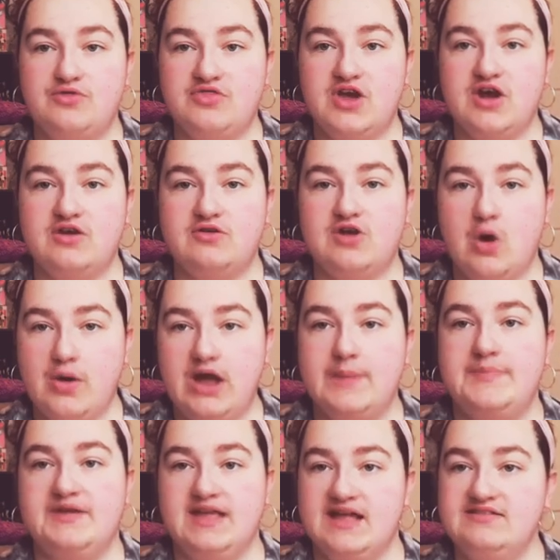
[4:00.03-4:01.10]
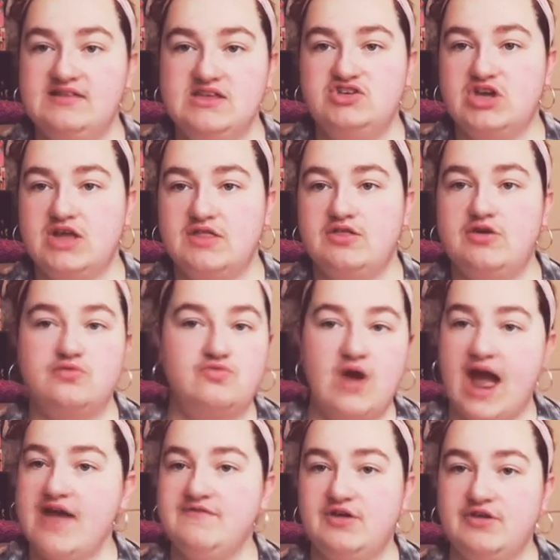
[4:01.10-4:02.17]
they're going up against each other, they're
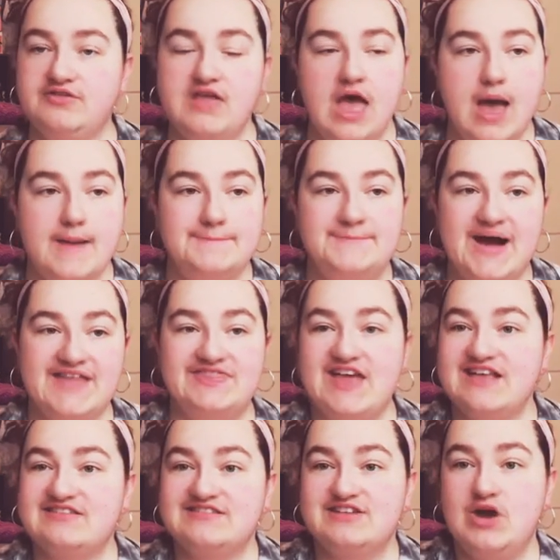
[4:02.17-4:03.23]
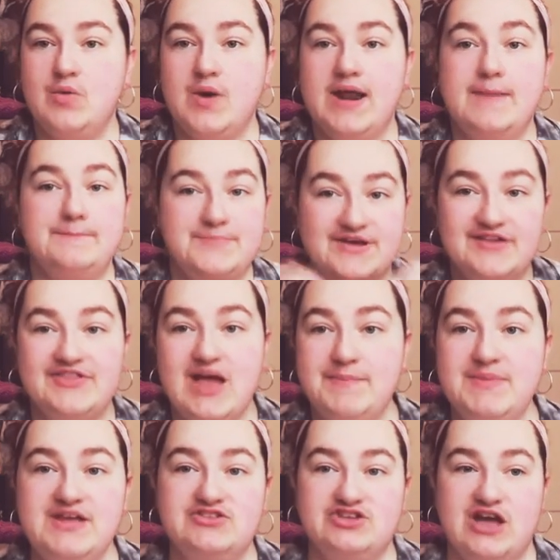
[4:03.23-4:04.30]
rivals, but they still want to build up
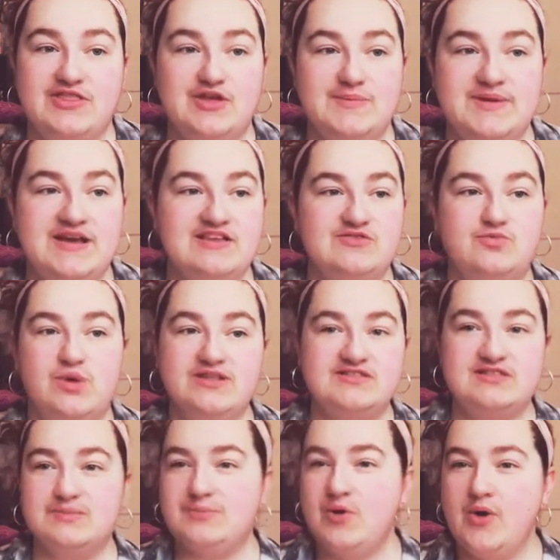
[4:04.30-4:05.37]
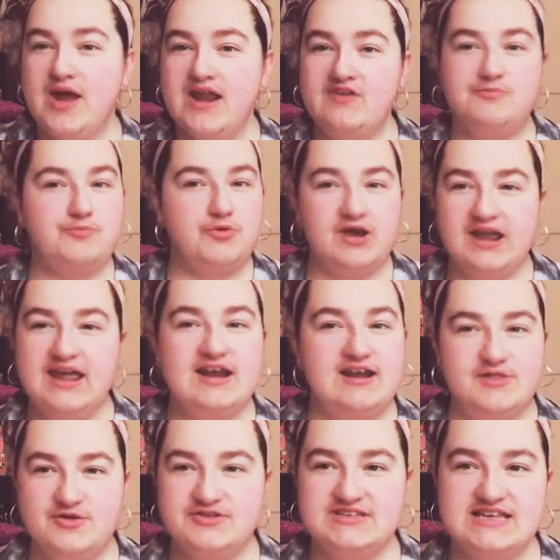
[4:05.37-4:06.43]
each other because what's the point of bringing
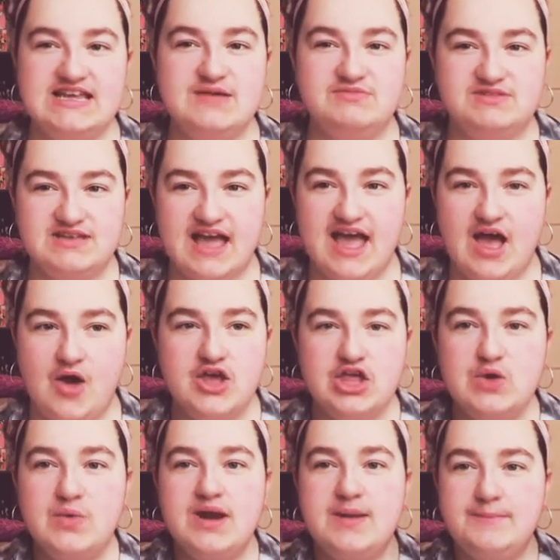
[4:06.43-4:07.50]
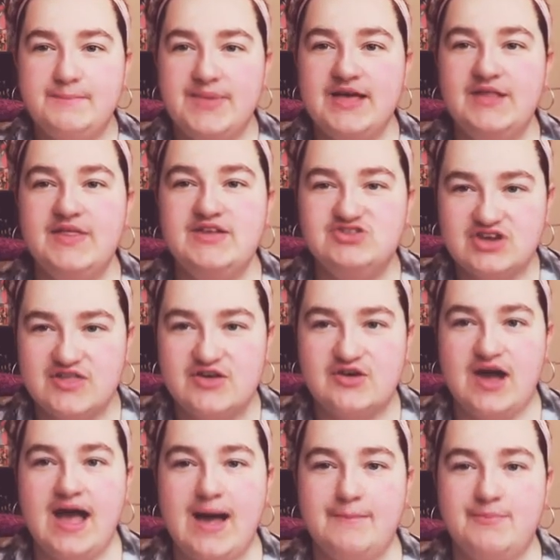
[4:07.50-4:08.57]
another team down? You want to build each other
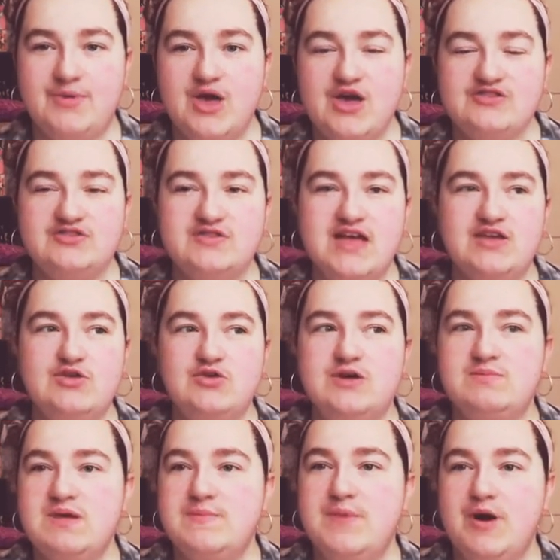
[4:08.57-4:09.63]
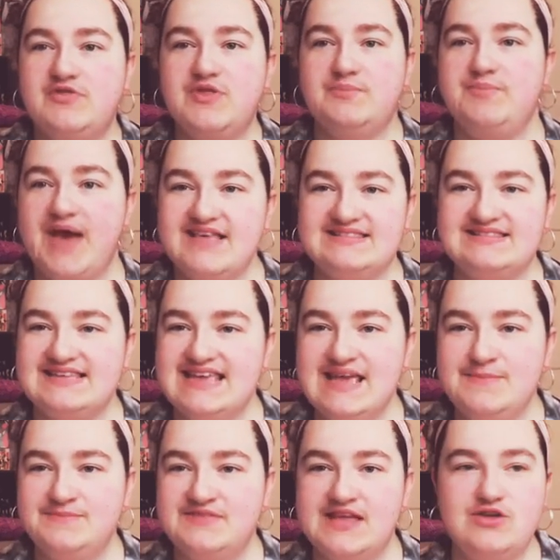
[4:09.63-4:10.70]
up so that you can be both the best
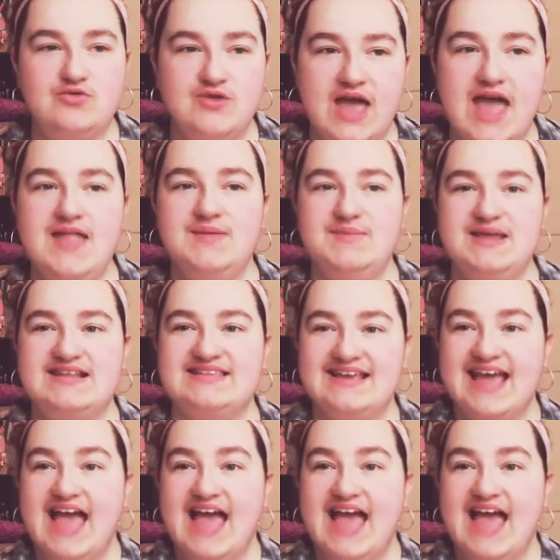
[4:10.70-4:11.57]
teams that you can be. And it's like,